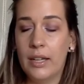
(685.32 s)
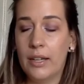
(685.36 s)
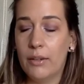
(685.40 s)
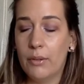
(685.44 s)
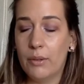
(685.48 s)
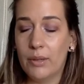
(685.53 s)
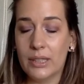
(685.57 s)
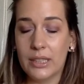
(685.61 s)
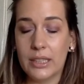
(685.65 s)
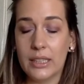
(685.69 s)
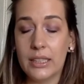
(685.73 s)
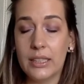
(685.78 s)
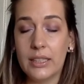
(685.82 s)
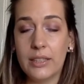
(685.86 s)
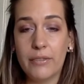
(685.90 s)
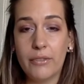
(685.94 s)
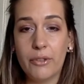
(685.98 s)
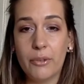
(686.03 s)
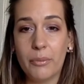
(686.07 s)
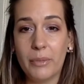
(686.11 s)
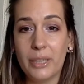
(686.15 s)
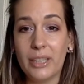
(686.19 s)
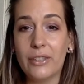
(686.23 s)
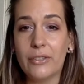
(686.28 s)
was easy for
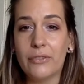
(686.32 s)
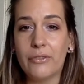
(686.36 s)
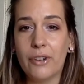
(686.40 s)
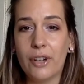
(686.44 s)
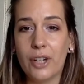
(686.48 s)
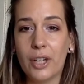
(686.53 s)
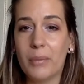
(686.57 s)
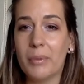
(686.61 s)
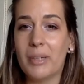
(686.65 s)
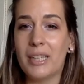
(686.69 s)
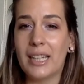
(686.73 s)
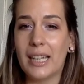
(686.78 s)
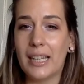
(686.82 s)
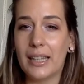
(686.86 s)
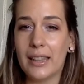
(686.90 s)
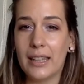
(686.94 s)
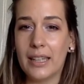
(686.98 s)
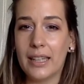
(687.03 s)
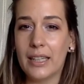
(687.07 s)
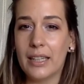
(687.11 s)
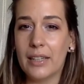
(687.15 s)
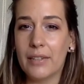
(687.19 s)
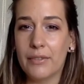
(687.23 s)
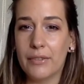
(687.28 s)
me to follow, but I
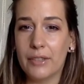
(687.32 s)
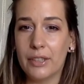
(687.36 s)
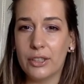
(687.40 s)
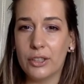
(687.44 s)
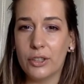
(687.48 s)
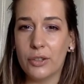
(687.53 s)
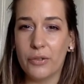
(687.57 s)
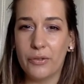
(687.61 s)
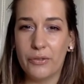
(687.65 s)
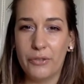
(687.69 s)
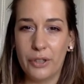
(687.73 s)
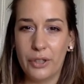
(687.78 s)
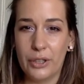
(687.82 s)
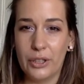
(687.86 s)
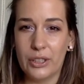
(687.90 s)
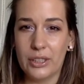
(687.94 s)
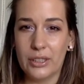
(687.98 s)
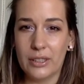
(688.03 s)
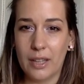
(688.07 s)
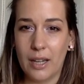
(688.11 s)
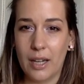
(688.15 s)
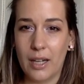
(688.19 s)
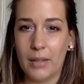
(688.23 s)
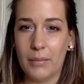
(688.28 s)
think if it's your first
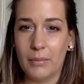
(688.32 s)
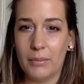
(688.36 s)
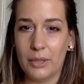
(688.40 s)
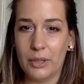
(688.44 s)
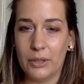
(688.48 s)
time,